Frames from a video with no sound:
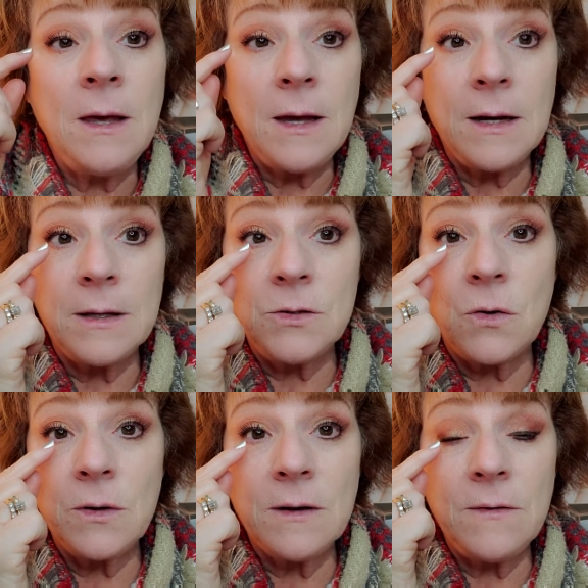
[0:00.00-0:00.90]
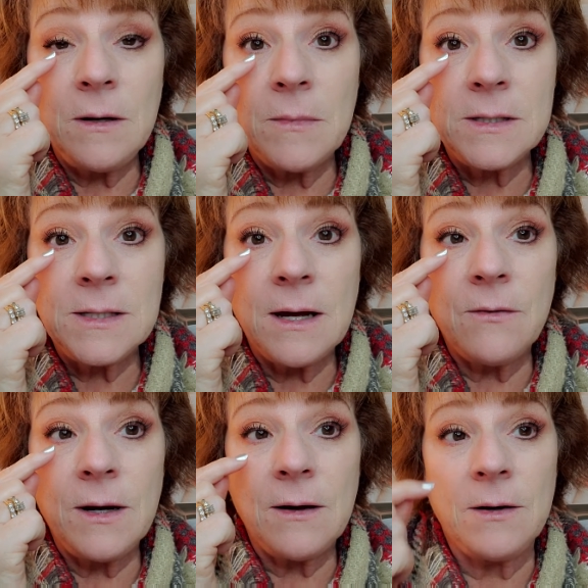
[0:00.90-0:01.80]
and I don't have any
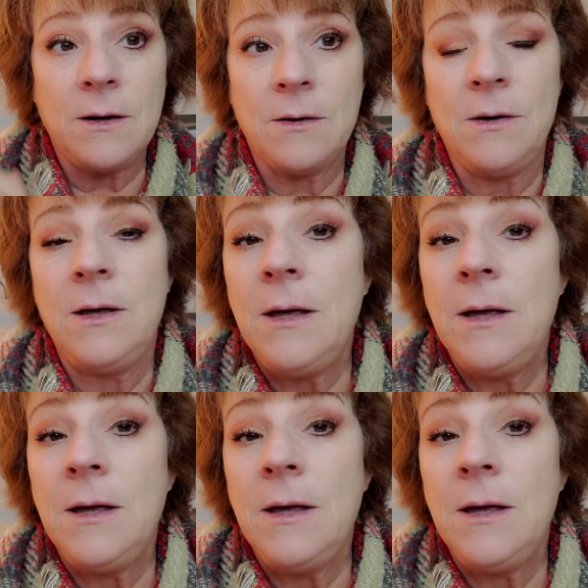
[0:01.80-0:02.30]
mascara down here.